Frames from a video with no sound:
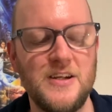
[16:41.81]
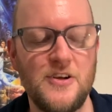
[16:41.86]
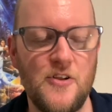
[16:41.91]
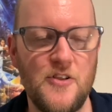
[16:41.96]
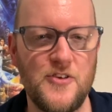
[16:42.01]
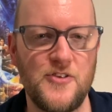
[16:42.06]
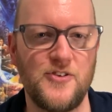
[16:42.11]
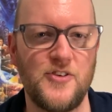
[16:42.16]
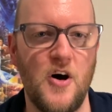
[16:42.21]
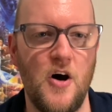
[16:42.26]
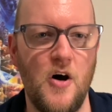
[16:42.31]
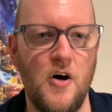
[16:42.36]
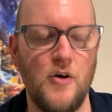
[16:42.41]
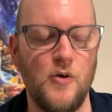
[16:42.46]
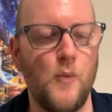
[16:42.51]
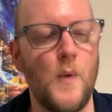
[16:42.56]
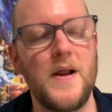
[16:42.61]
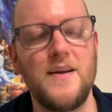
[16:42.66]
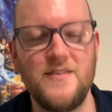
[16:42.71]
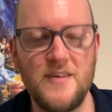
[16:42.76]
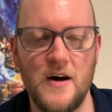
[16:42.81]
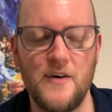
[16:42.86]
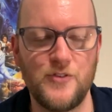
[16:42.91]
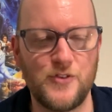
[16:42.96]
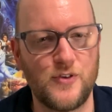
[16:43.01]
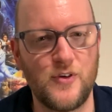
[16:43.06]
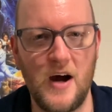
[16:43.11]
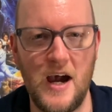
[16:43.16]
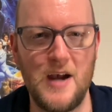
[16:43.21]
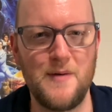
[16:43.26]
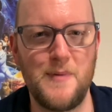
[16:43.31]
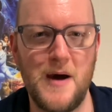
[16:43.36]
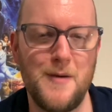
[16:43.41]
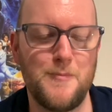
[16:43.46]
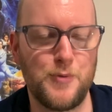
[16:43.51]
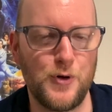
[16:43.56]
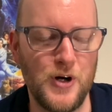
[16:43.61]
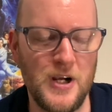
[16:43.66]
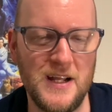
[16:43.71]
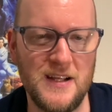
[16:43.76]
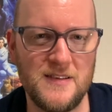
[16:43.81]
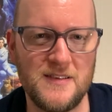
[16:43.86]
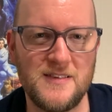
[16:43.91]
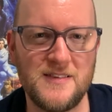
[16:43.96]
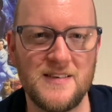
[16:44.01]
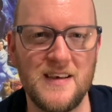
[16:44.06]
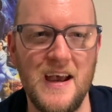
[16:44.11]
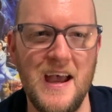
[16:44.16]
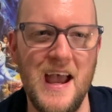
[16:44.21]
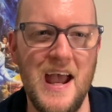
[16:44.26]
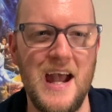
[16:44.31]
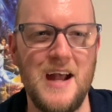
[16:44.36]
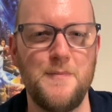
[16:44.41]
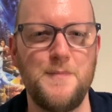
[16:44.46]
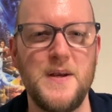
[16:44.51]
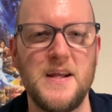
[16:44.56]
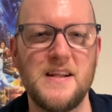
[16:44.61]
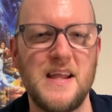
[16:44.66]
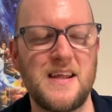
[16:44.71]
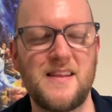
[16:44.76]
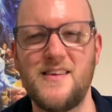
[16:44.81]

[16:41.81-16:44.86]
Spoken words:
to the song When Doves Cry by Prince and being like,